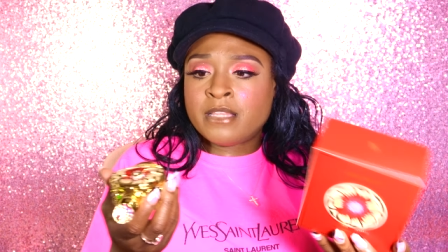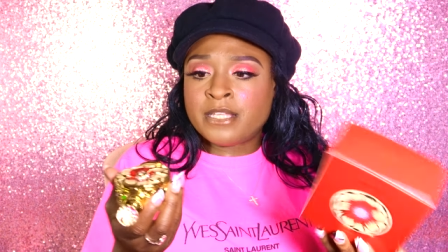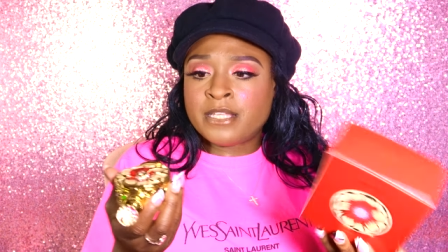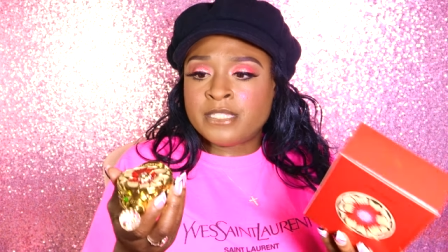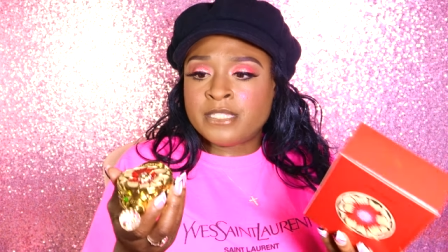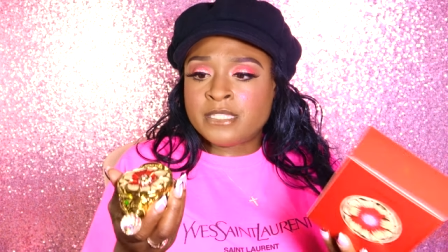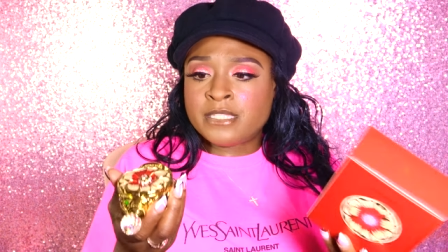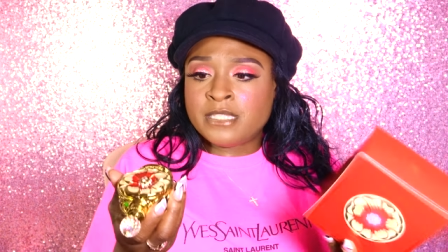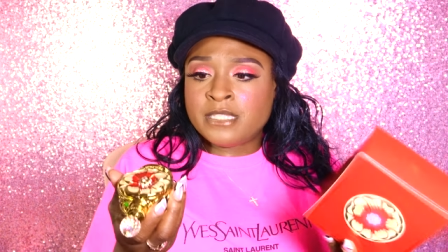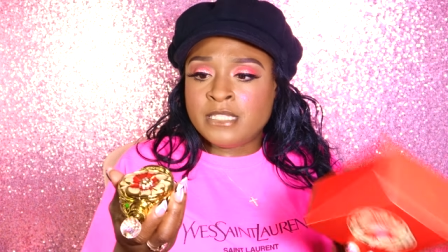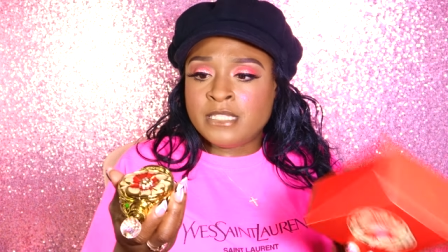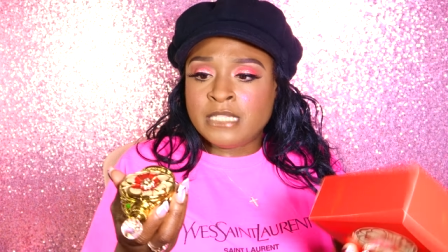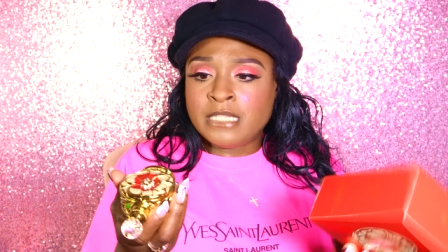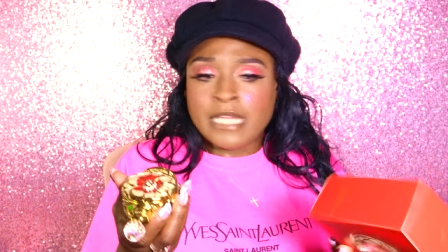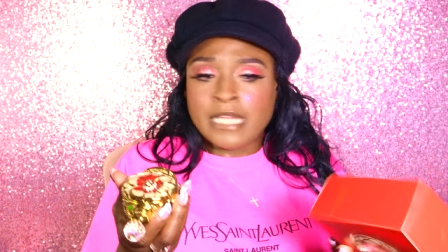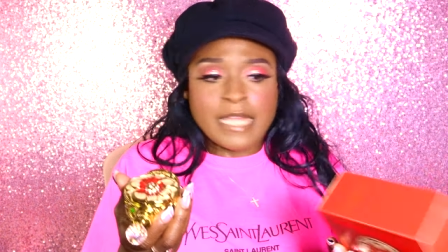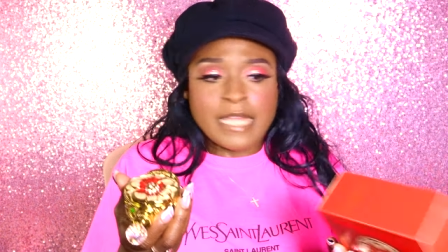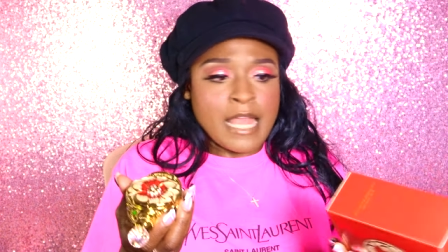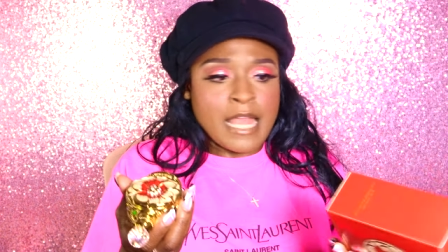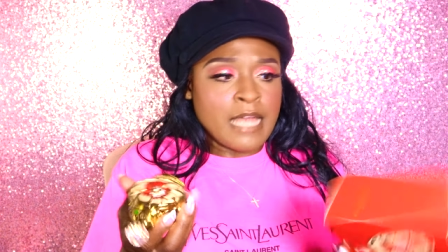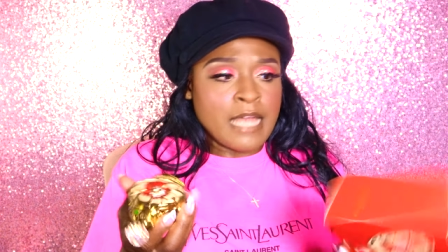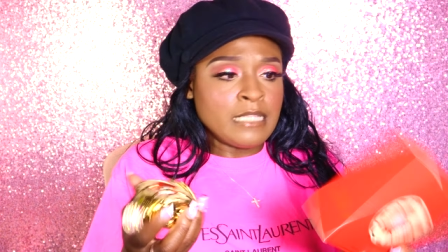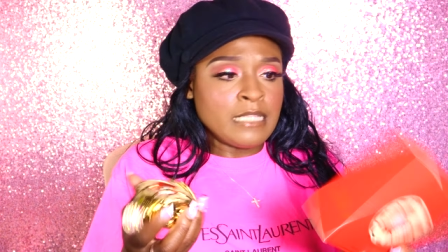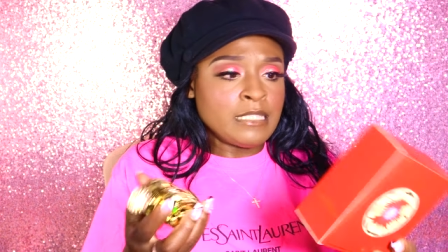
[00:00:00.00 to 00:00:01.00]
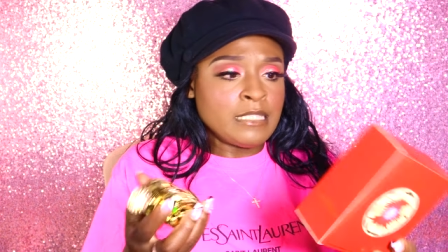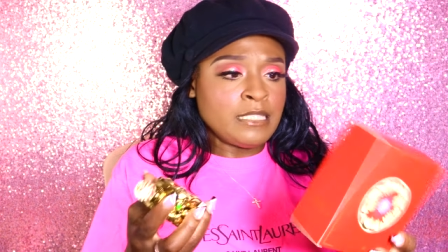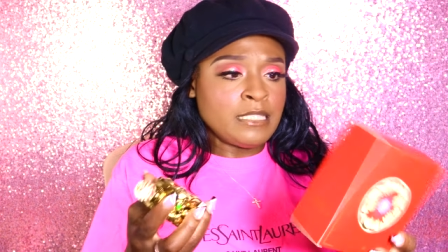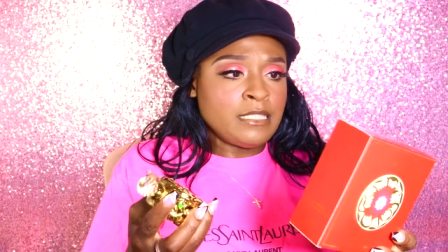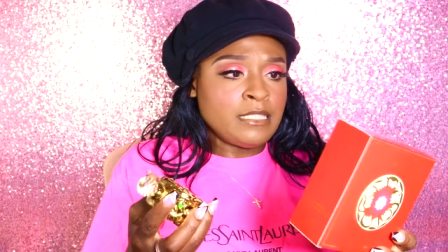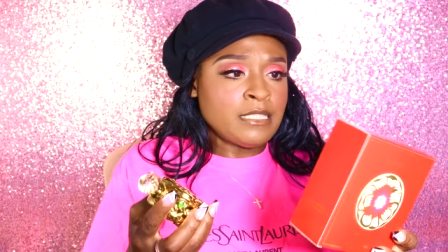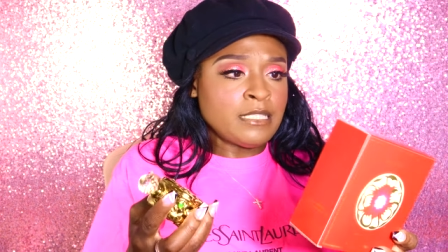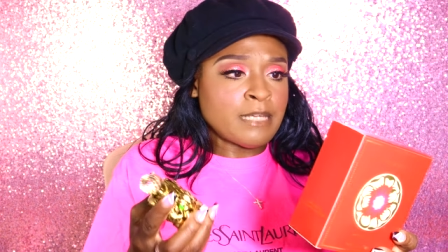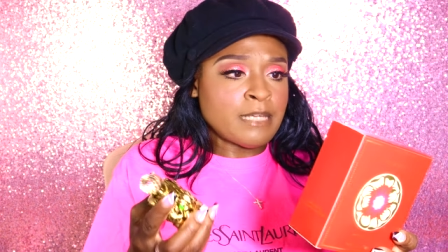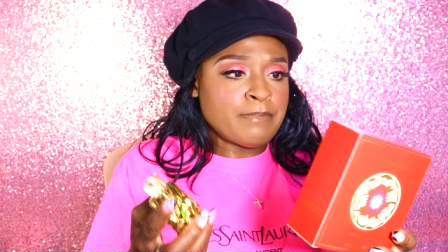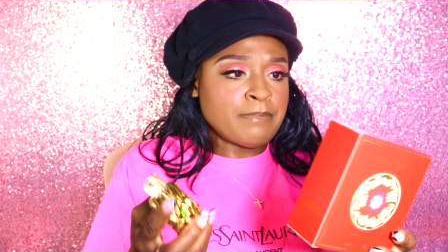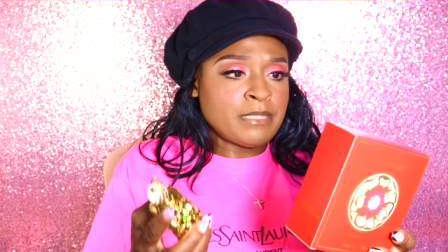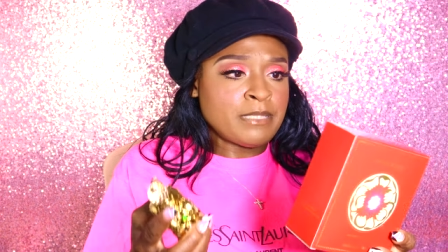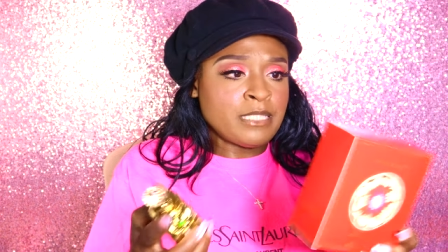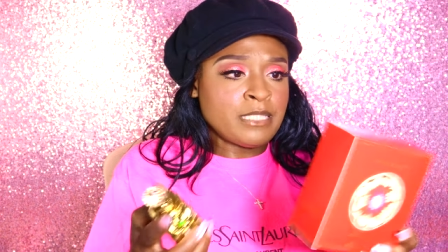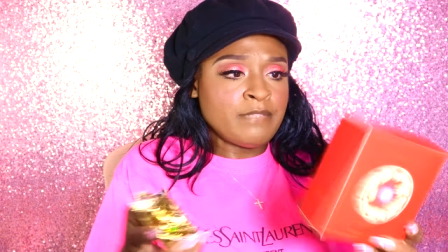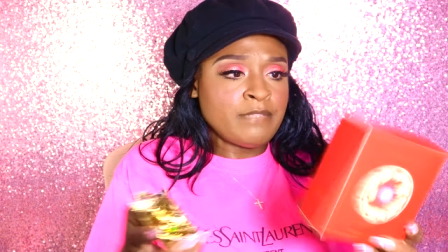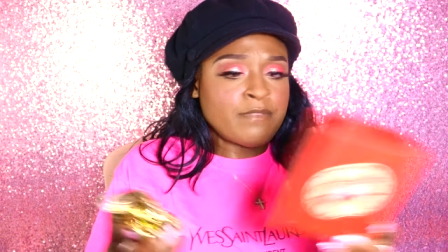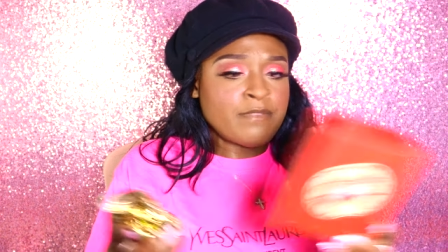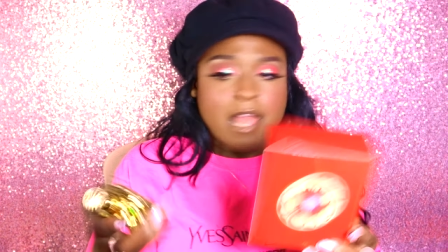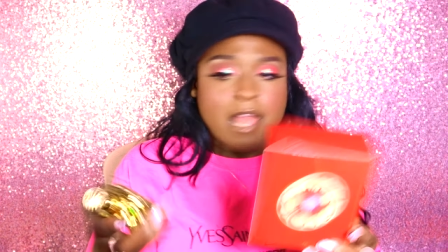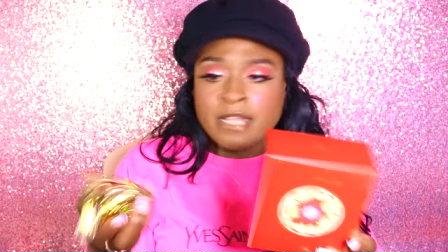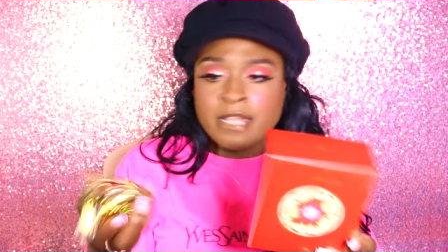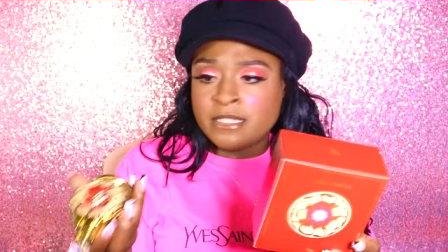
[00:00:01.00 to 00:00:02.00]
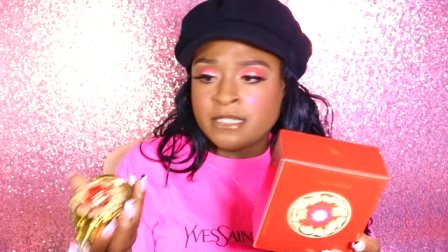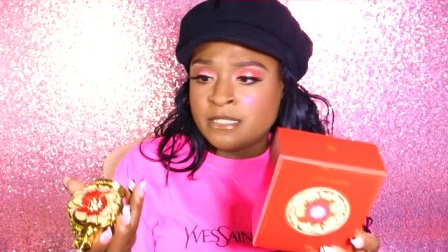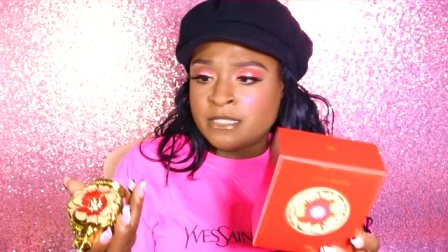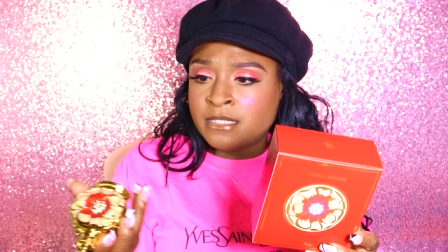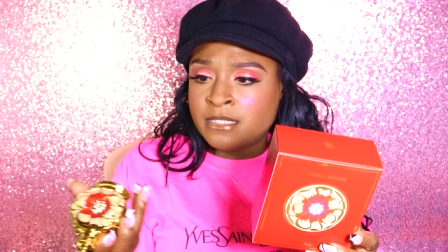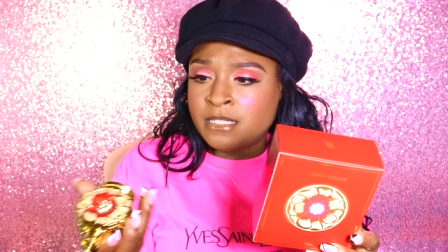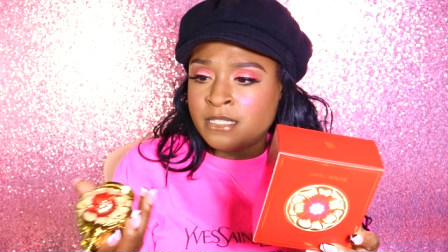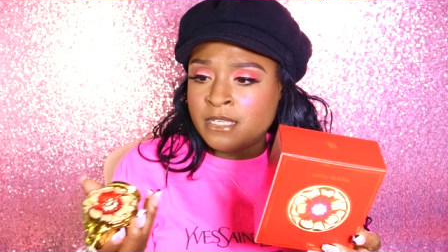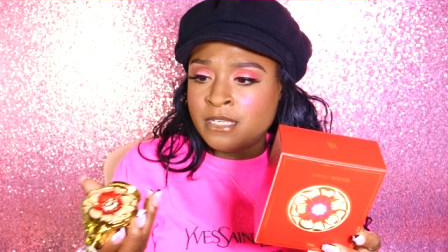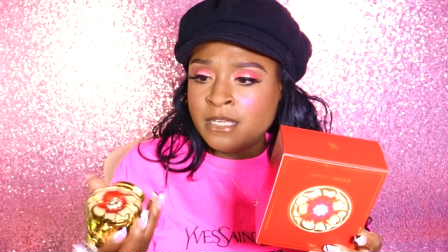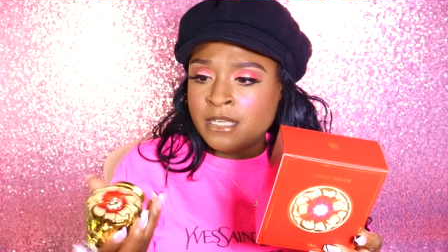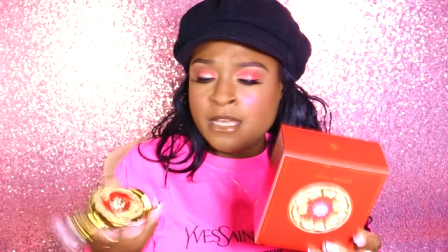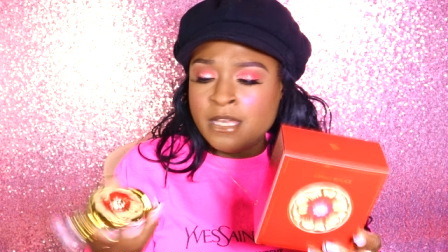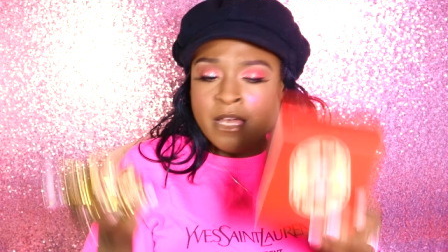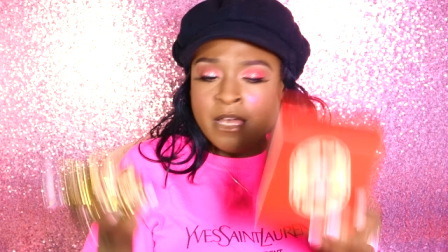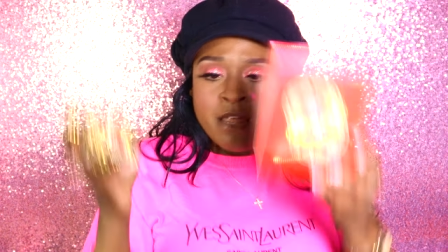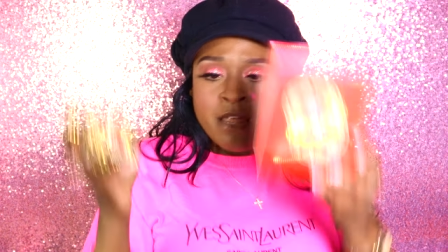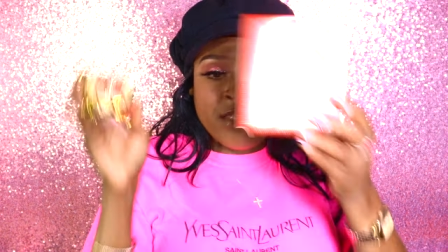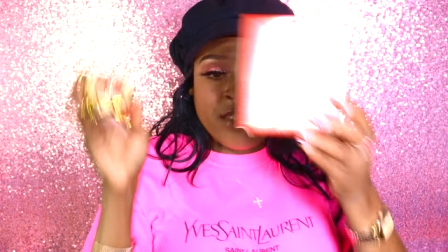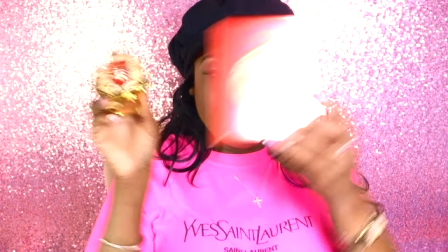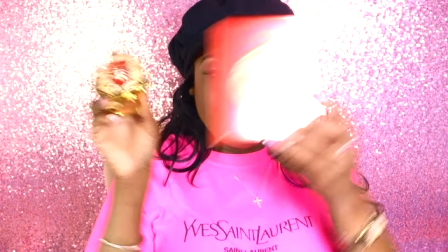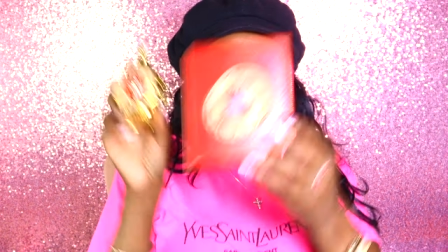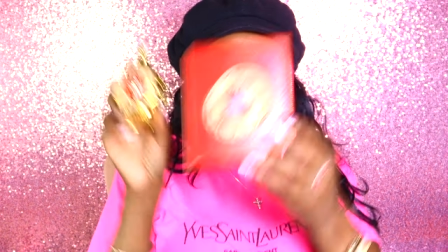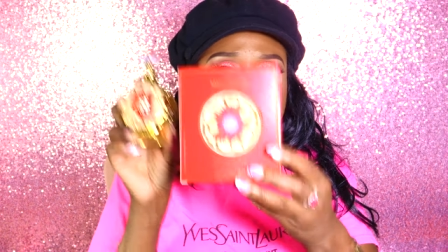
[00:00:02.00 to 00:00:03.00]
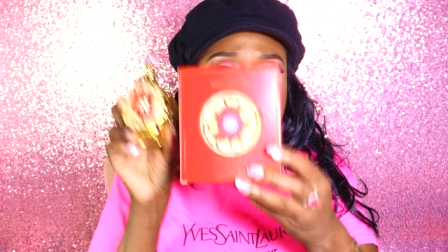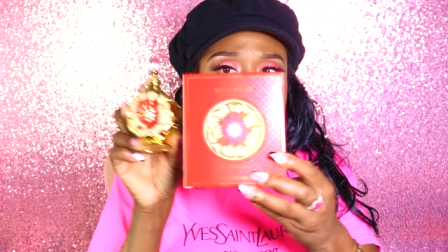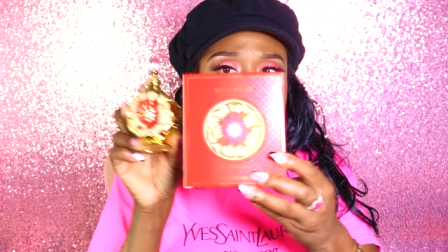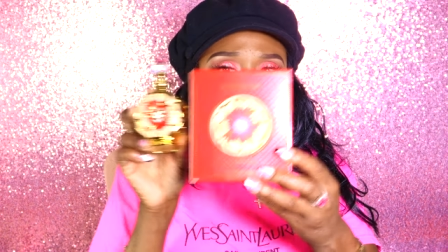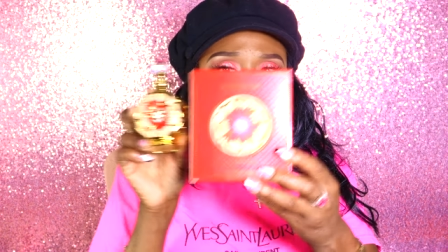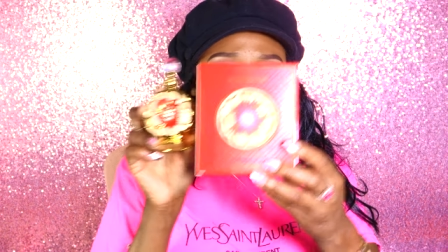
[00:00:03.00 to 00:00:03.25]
Let's see, Layali, I believe that's this